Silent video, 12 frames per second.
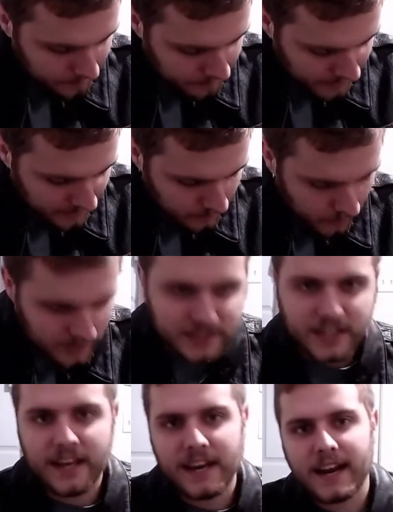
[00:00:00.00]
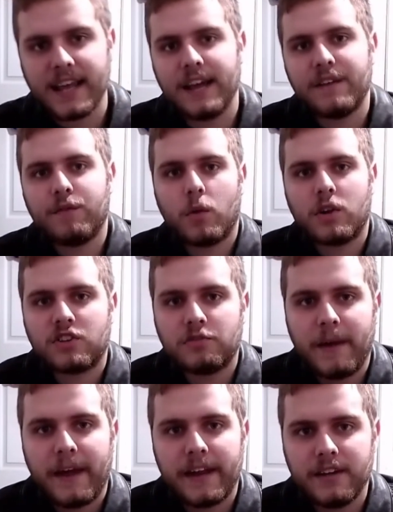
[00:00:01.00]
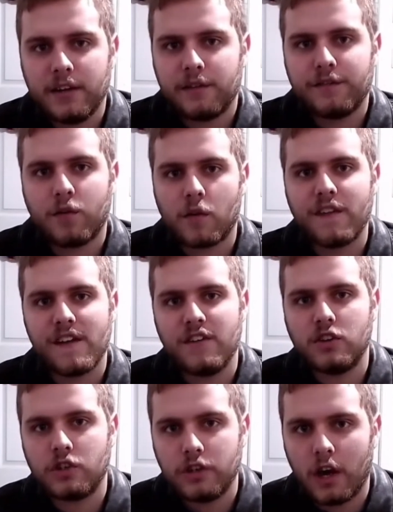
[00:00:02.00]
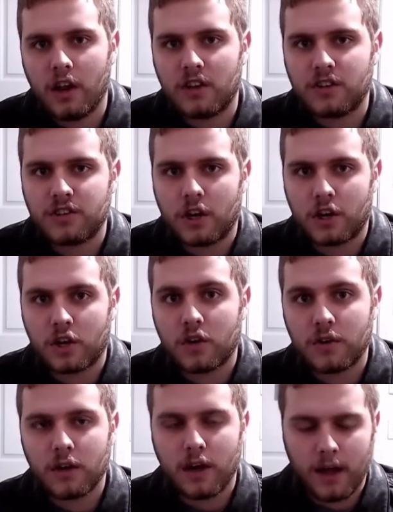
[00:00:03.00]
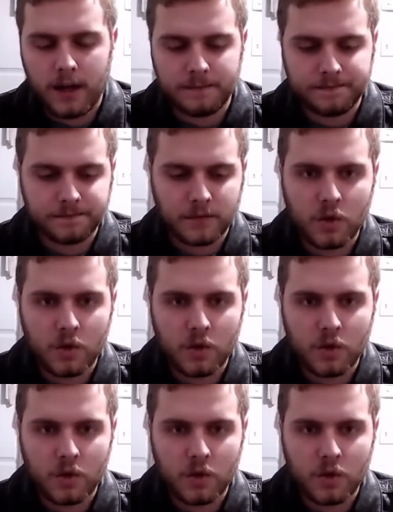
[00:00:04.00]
but once again, I can't afford to spend $400 or $500 on a